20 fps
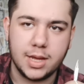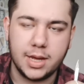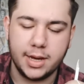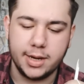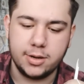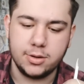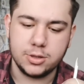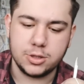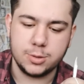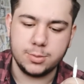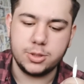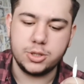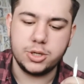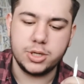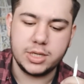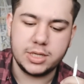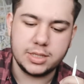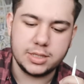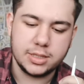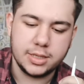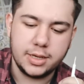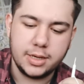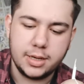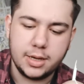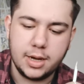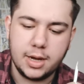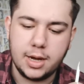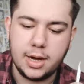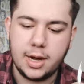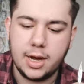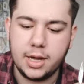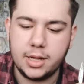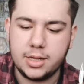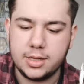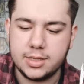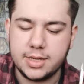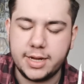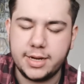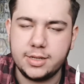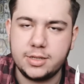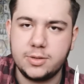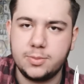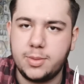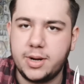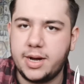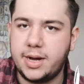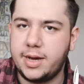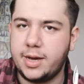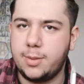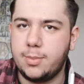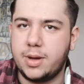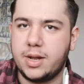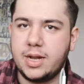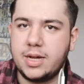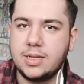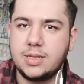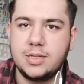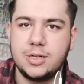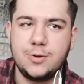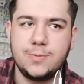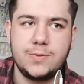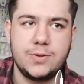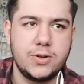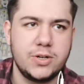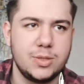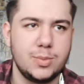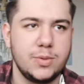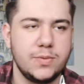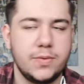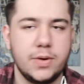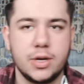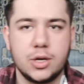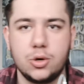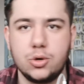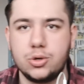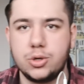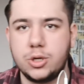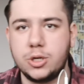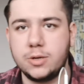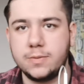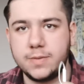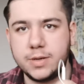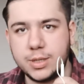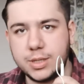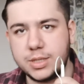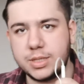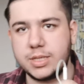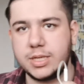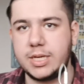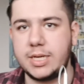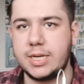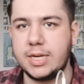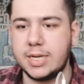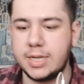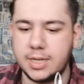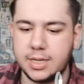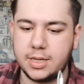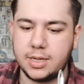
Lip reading: I got some toys. I decided to buy my last set of toys before I go to university,